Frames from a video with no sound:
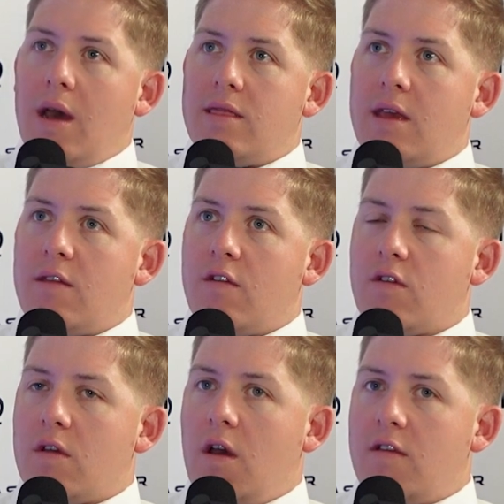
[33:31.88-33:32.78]
think there's
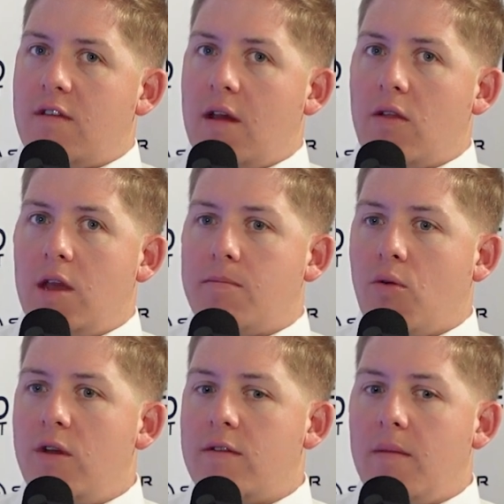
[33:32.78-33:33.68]
a salient
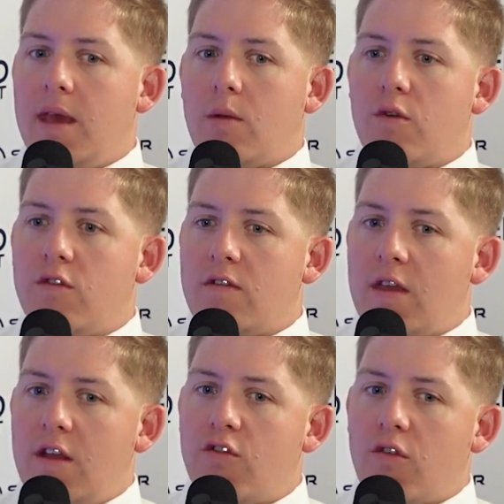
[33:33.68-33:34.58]
point to make, which is
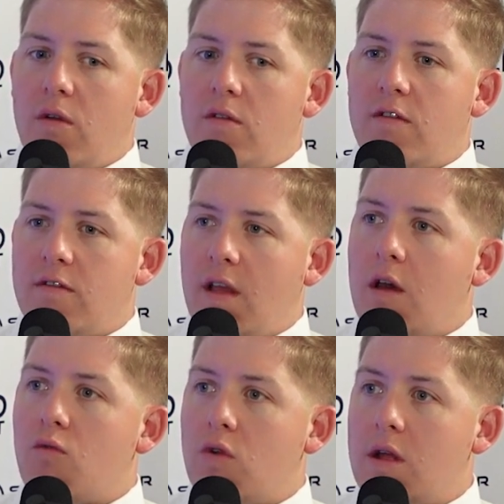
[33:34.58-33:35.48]
insurance is
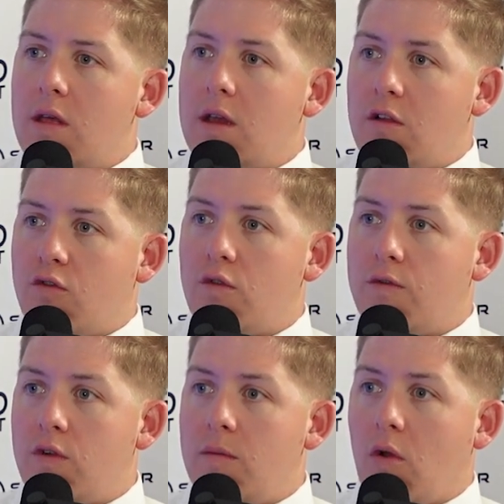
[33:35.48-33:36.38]
not really a true
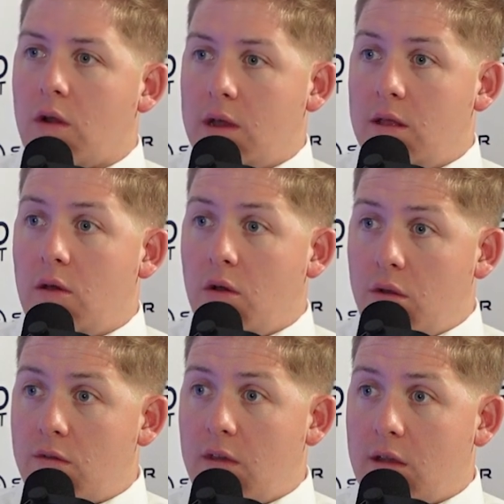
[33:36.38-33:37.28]
free market in the
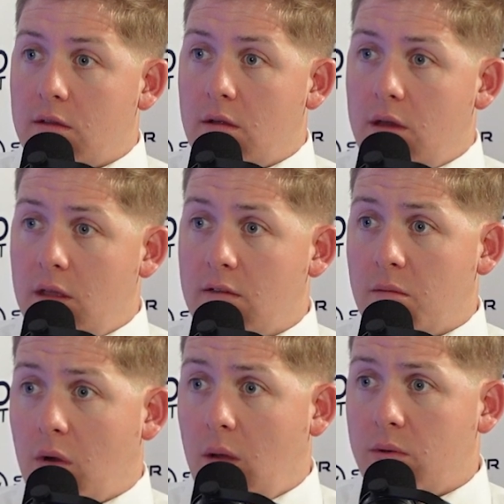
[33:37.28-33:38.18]
auto sector. It is
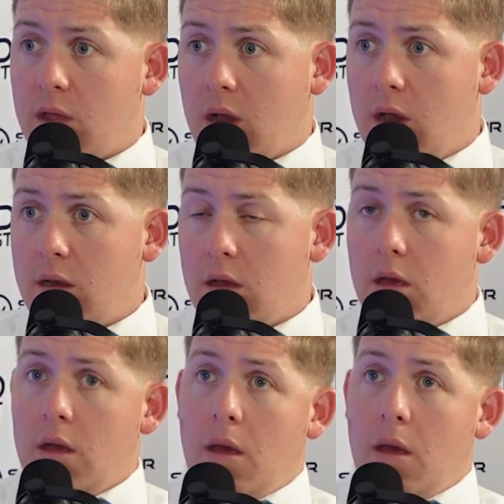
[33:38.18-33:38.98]
in property, kind of.